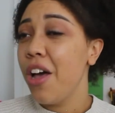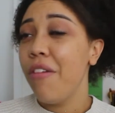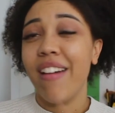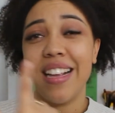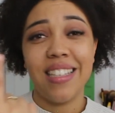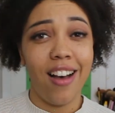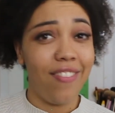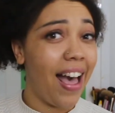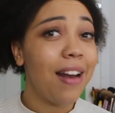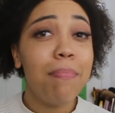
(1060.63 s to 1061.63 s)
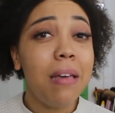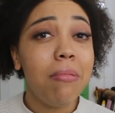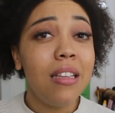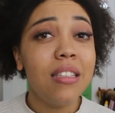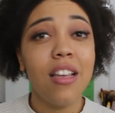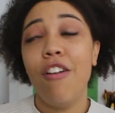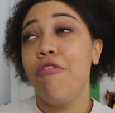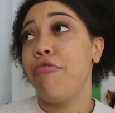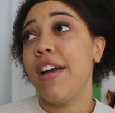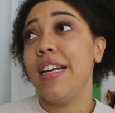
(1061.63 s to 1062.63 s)
friends that have had babies,
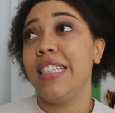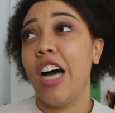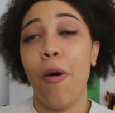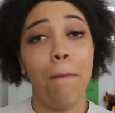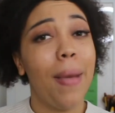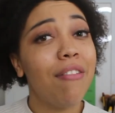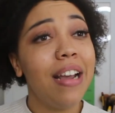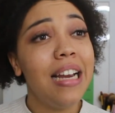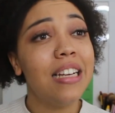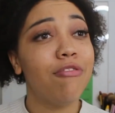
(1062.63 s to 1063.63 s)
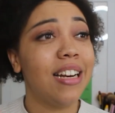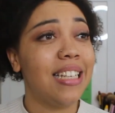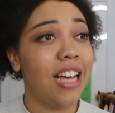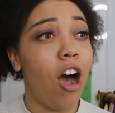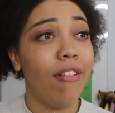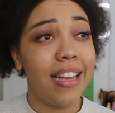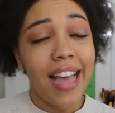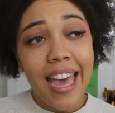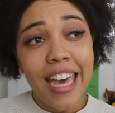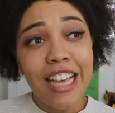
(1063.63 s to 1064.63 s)
friends that are married, friends that are
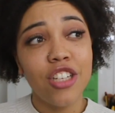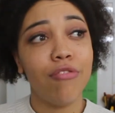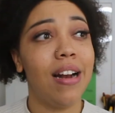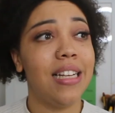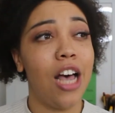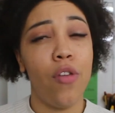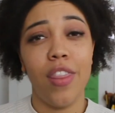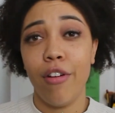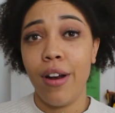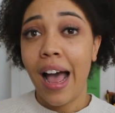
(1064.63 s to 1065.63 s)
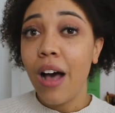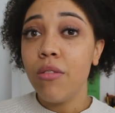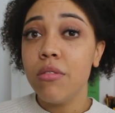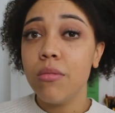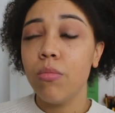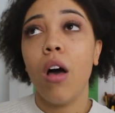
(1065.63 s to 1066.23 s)
engaged, friends that own their own house.